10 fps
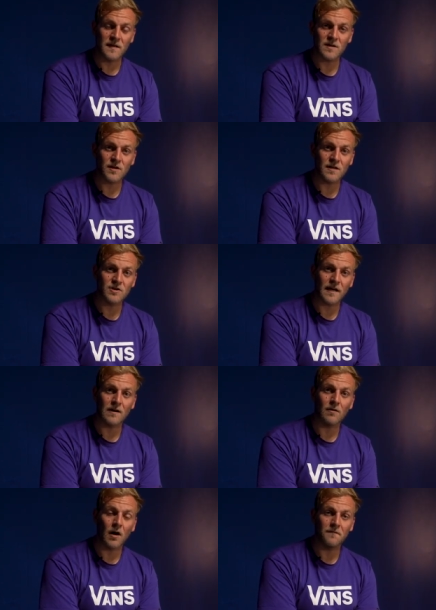make sure you check
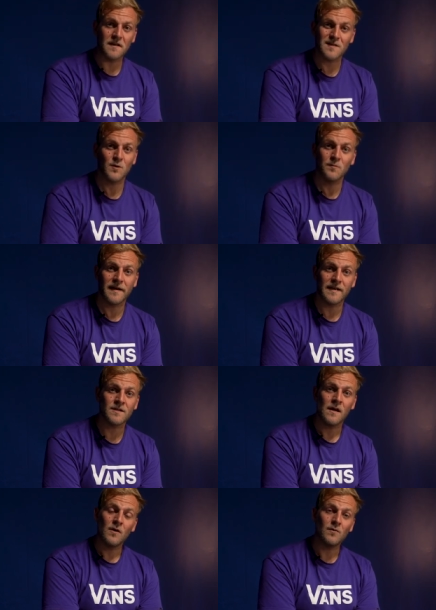out our Facebook
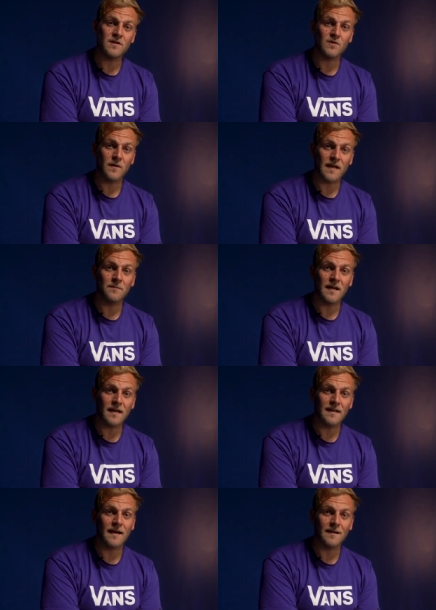page, which is Wycombe
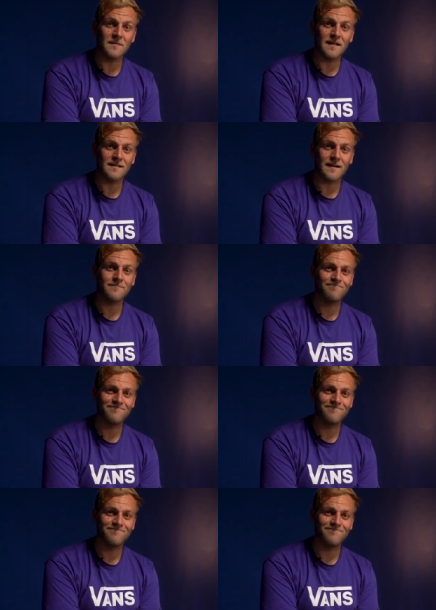89 Media.